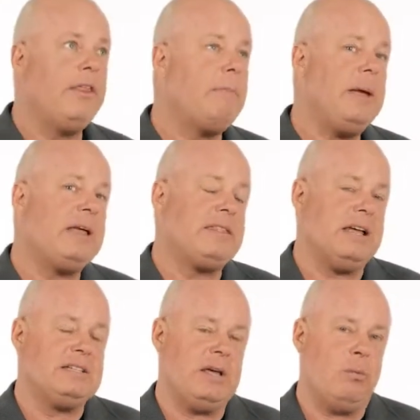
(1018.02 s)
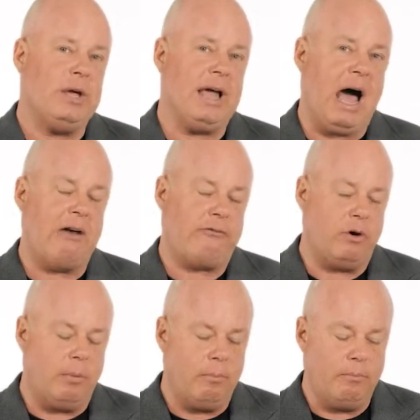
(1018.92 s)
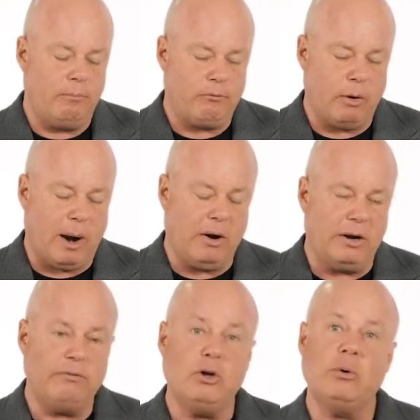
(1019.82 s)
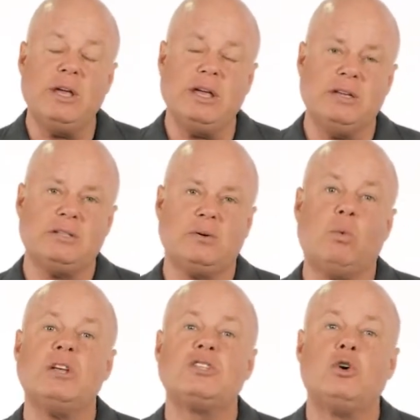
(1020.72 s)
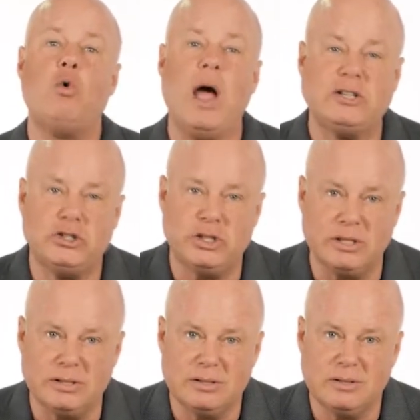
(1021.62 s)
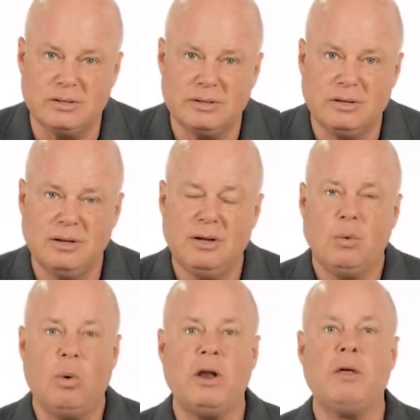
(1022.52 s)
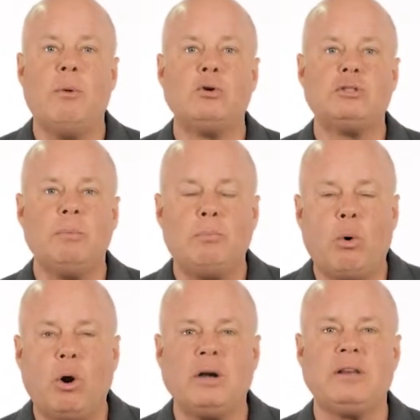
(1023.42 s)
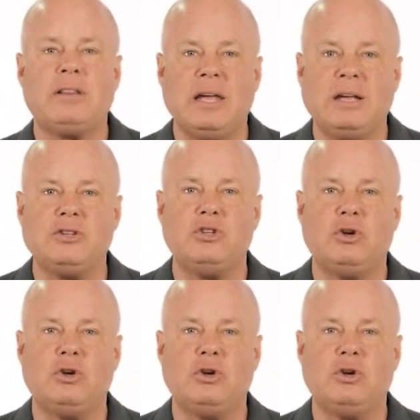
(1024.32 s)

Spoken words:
of the big things that we got from our interviewees was questions. One of the most important things